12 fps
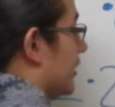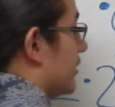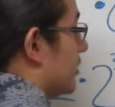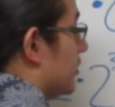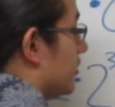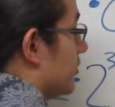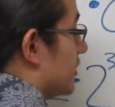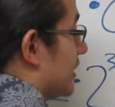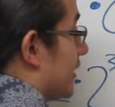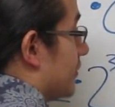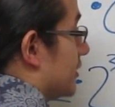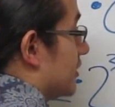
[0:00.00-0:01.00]
2
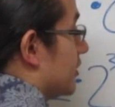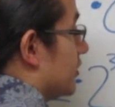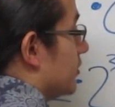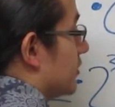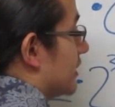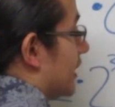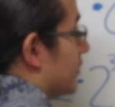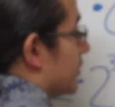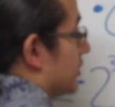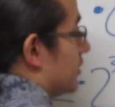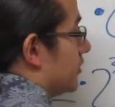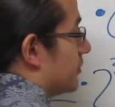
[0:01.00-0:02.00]
times 2 times
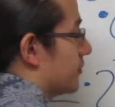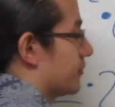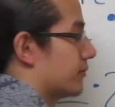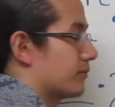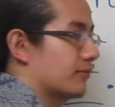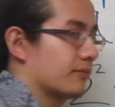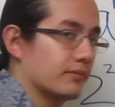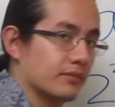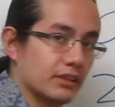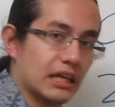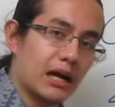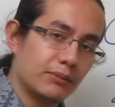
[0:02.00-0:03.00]
2.
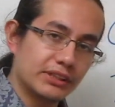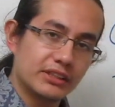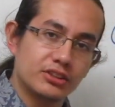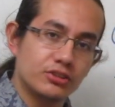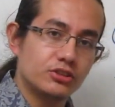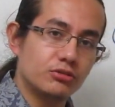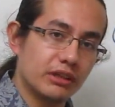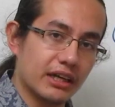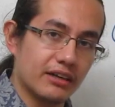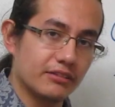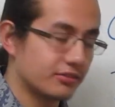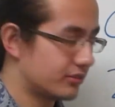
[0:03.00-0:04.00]
How many 2's do we
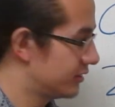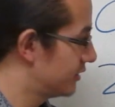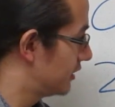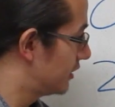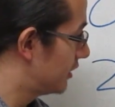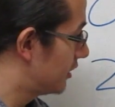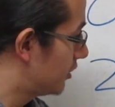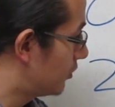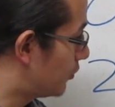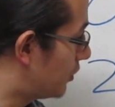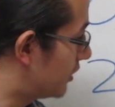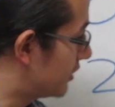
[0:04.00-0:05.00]
have?
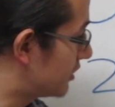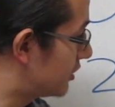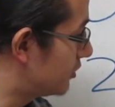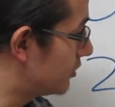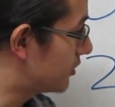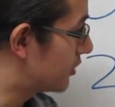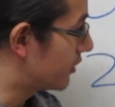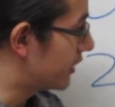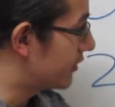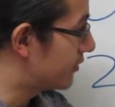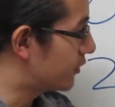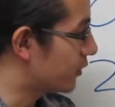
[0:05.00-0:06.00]
1, 2, 3,
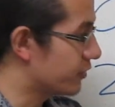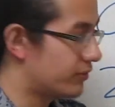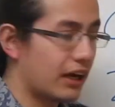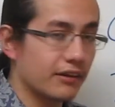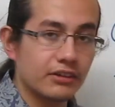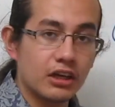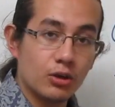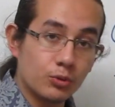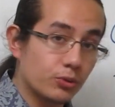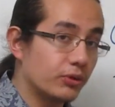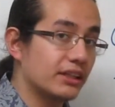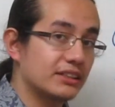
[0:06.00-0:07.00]
4, 5.
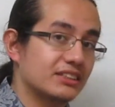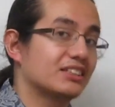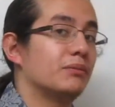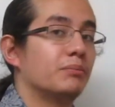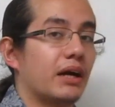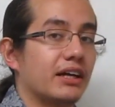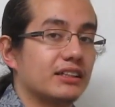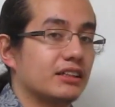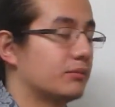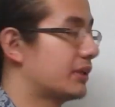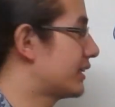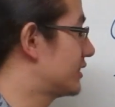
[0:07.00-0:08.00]
We're really just combining
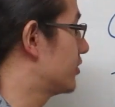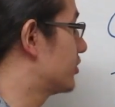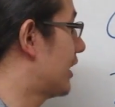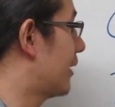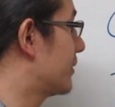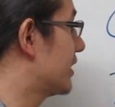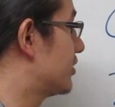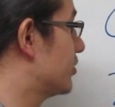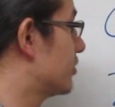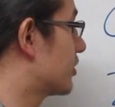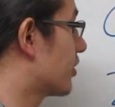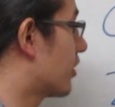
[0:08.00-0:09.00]
them. That tells you how many
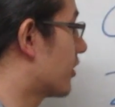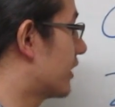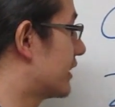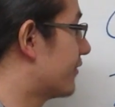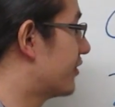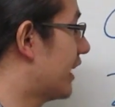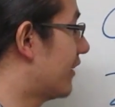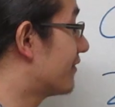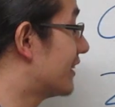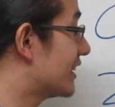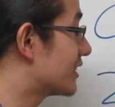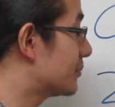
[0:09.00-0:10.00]
2's there are, and if you have
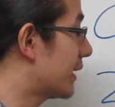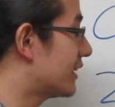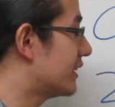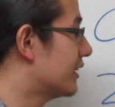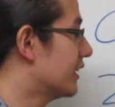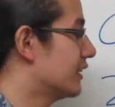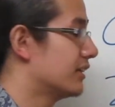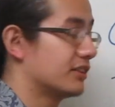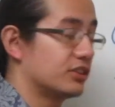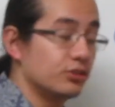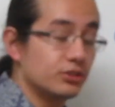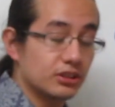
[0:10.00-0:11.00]
this many
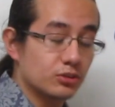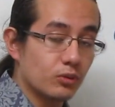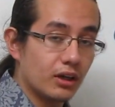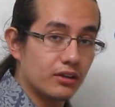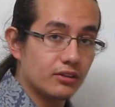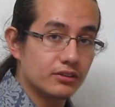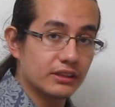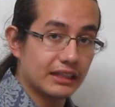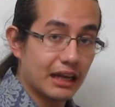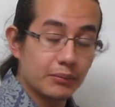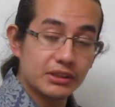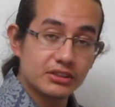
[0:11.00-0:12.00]
2's as well, then
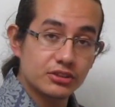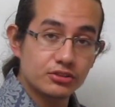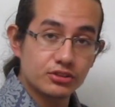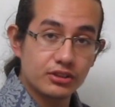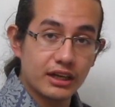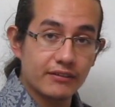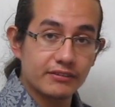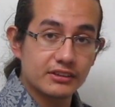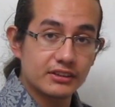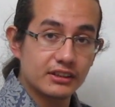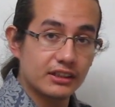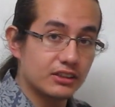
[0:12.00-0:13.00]
how many 2's do you have
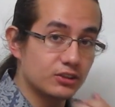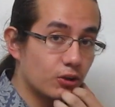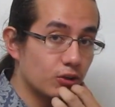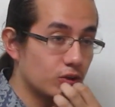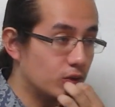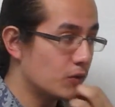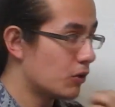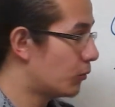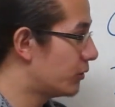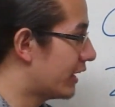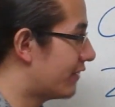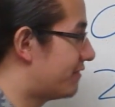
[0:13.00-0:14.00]
in total?
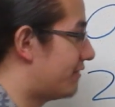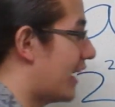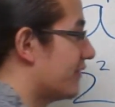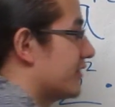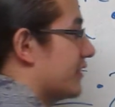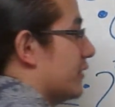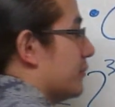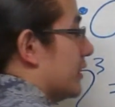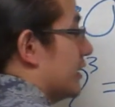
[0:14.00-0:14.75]
We have 5 of them.